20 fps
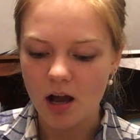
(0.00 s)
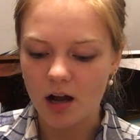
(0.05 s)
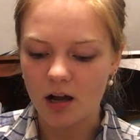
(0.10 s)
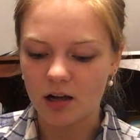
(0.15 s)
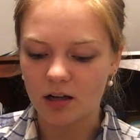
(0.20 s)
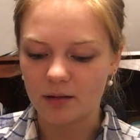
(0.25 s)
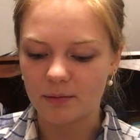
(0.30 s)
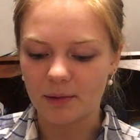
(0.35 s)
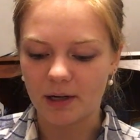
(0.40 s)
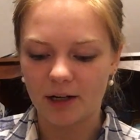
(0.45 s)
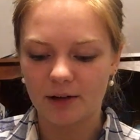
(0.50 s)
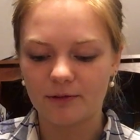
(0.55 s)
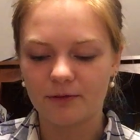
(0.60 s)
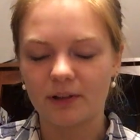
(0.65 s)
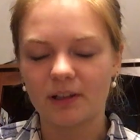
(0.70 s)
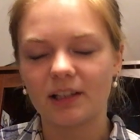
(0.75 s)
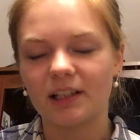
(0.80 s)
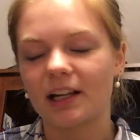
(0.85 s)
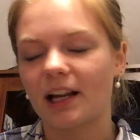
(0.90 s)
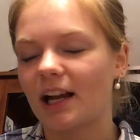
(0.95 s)
And I
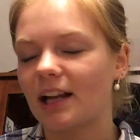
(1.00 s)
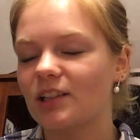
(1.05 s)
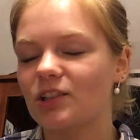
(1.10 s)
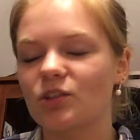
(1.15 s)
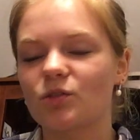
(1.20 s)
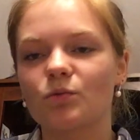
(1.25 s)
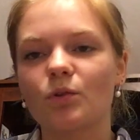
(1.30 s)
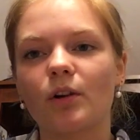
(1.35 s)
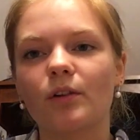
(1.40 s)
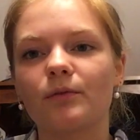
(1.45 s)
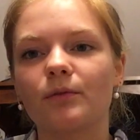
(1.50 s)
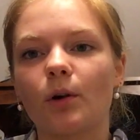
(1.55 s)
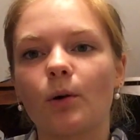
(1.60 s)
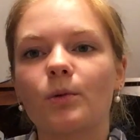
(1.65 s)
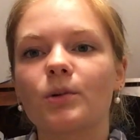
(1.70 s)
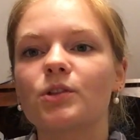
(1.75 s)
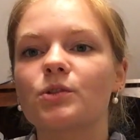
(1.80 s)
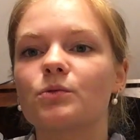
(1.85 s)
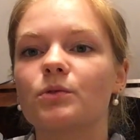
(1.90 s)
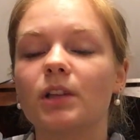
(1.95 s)
felt like I've
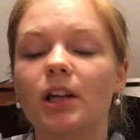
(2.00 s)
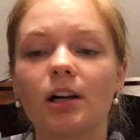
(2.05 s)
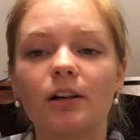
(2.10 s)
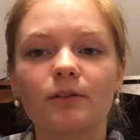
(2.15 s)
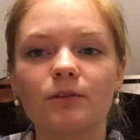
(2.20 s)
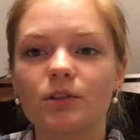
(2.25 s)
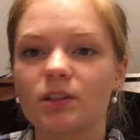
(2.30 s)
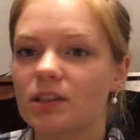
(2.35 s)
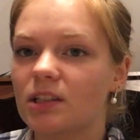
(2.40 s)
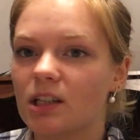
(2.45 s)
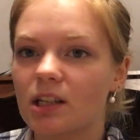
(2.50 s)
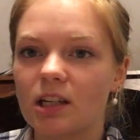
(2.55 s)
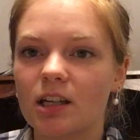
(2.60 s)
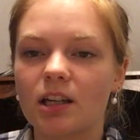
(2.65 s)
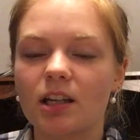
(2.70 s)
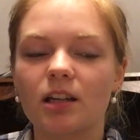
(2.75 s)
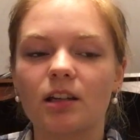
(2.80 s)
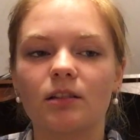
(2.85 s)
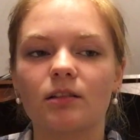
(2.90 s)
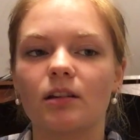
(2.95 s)
always loved
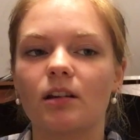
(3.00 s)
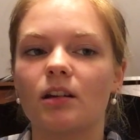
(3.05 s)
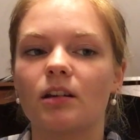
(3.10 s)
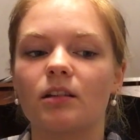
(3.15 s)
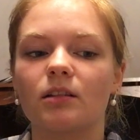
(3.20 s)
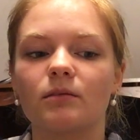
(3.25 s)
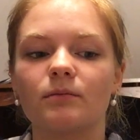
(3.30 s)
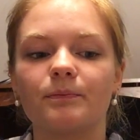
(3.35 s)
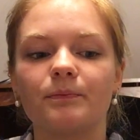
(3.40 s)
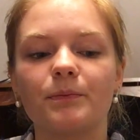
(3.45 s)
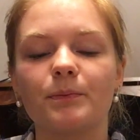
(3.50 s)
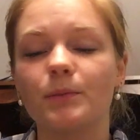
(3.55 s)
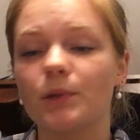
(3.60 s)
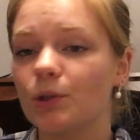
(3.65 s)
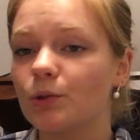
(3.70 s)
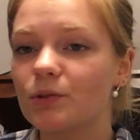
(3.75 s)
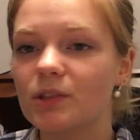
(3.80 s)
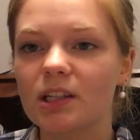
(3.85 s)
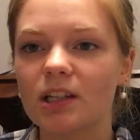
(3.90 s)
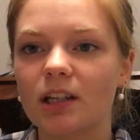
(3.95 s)
singing and
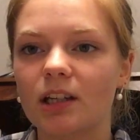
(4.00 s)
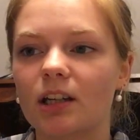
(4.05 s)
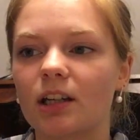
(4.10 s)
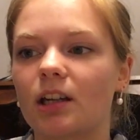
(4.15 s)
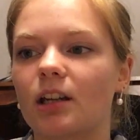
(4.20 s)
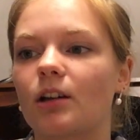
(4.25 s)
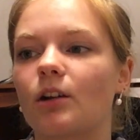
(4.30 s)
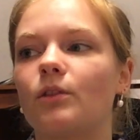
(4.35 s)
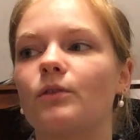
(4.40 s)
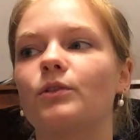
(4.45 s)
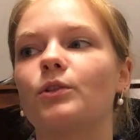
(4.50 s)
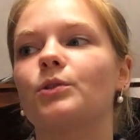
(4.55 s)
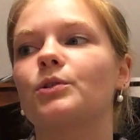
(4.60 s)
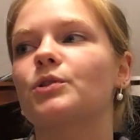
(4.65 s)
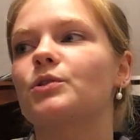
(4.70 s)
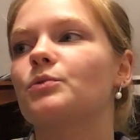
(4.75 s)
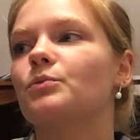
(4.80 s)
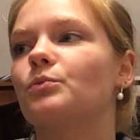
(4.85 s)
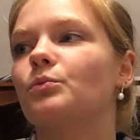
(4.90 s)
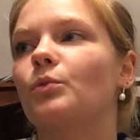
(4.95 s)
music, and I've
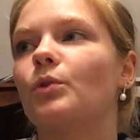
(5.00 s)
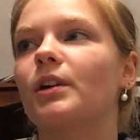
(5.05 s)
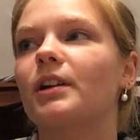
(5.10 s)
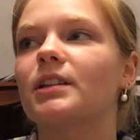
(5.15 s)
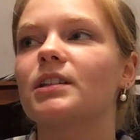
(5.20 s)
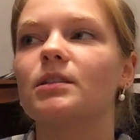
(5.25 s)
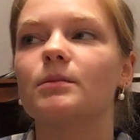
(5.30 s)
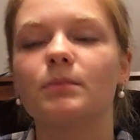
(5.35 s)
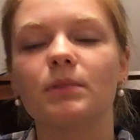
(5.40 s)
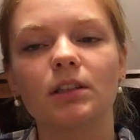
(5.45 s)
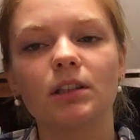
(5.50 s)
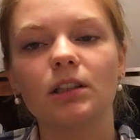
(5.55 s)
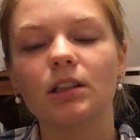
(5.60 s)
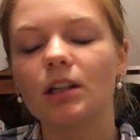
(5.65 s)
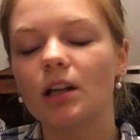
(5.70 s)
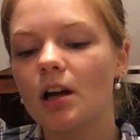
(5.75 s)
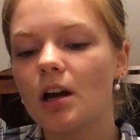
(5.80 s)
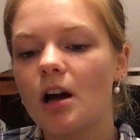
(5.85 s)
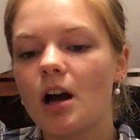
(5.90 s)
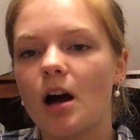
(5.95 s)
always wanted to
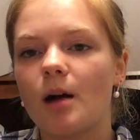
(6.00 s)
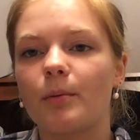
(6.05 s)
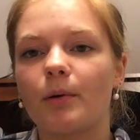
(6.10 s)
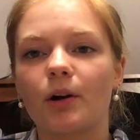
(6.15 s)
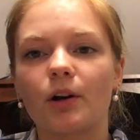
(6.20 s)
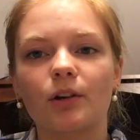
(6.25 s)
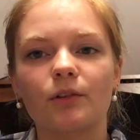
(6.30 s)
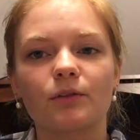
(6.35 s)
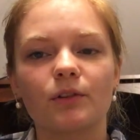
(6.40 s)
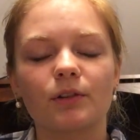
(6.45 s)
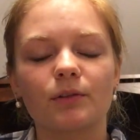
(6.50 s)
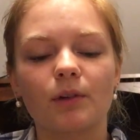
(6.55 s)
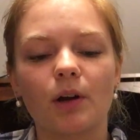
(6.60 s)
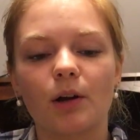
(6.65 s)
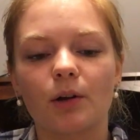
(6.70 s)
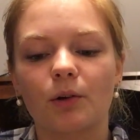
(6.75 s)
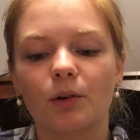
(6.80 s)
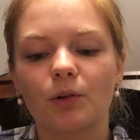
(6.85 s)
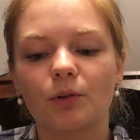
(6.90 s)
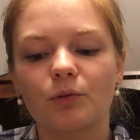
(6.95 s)
be a part of
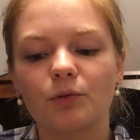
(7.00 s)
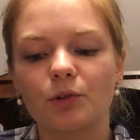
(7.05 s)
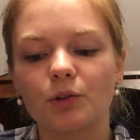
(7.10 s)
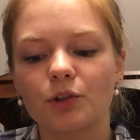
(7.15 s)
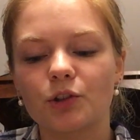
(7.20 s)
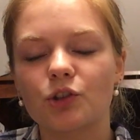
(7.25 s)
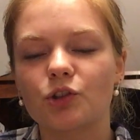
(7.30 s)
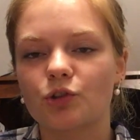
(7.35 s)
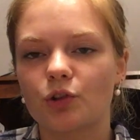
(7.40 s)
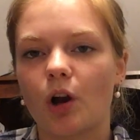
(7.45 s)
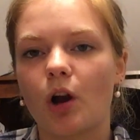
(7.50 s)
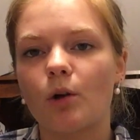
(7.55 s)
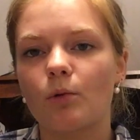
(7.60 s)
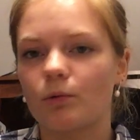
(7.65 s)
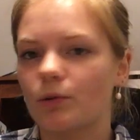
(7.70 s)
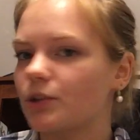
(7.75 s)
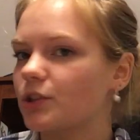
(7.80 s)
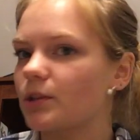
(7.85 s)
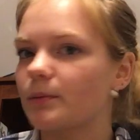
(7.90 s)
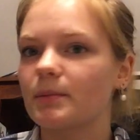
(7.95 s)
a good, strong
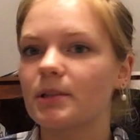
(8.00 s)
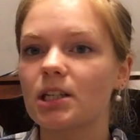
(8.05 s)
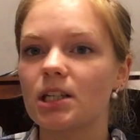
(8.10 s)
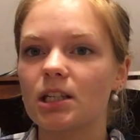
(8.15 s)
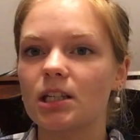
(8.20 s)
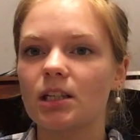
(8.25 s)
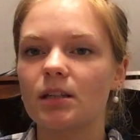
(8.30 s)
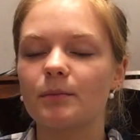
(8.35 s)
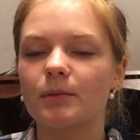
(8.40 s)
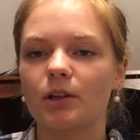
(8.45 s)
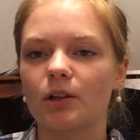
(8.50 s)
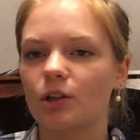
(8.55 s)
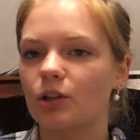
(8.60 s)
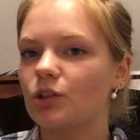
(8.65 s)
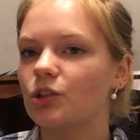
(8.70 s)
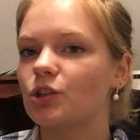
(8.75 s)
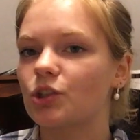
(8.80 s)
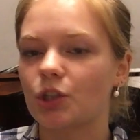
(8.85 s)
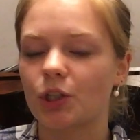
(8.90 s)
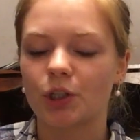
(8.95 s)
worship team and a
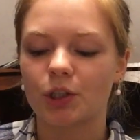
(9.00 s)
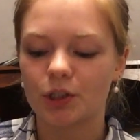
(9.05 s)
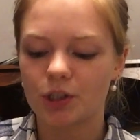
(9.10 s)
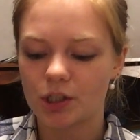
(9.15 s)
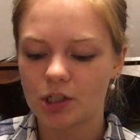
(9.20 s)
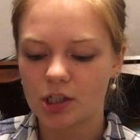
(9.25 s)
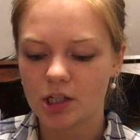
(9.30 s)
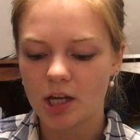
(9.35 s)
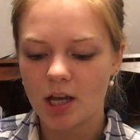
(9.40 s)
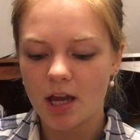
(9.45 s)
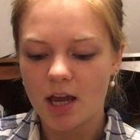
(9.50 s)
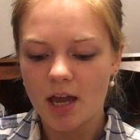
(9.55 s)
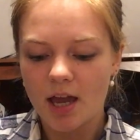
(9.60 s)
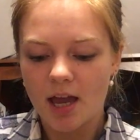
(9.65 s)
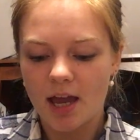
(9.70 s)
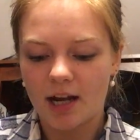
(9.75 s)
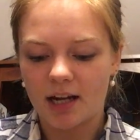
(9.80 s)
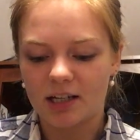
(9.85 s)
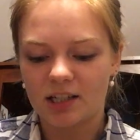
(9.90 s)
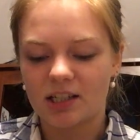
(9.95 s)
good church,
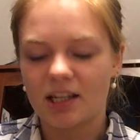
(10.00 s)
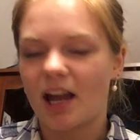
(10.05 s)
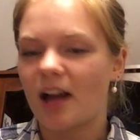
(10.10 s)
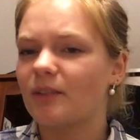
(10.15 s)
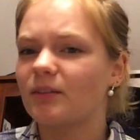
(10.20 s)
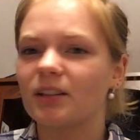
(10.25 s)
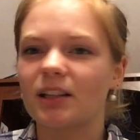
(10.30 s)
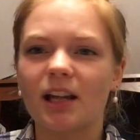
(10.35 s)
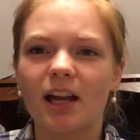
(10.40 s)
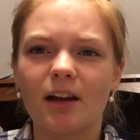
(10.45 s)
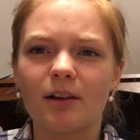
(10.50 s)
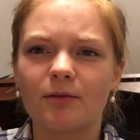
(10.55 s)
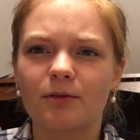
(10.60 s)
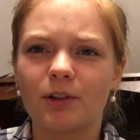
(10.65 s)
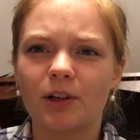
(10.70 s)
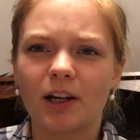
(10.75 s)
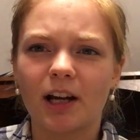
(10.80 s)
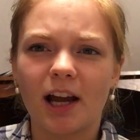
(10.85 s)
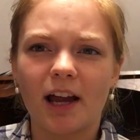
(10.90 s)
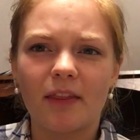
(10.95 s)
and I just haven't
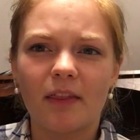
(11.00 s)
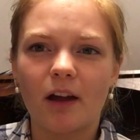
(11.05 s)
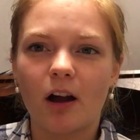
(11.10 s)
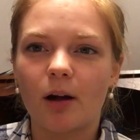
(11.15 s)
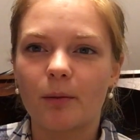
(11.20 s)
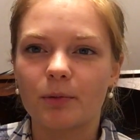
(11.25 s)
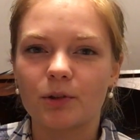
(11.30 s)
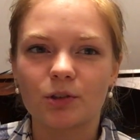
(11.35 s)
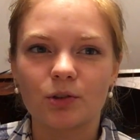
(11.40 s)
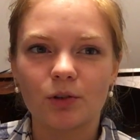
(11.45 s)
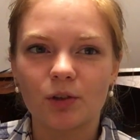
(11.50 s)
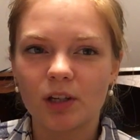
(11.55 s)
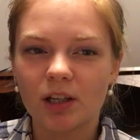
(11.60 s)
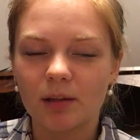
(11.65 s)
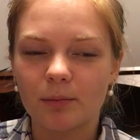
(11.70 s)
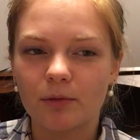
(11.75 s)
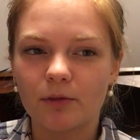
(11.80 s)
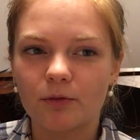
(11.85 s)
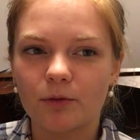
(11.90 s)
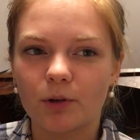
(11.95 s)
ever had that
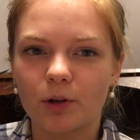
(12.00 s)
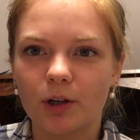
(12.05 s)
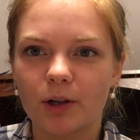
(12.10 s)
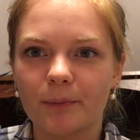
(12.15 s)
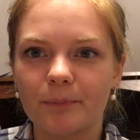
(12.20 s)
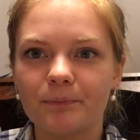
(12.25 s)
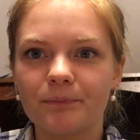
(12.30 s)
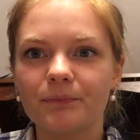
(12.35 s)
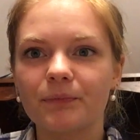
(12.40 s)
opportunity before.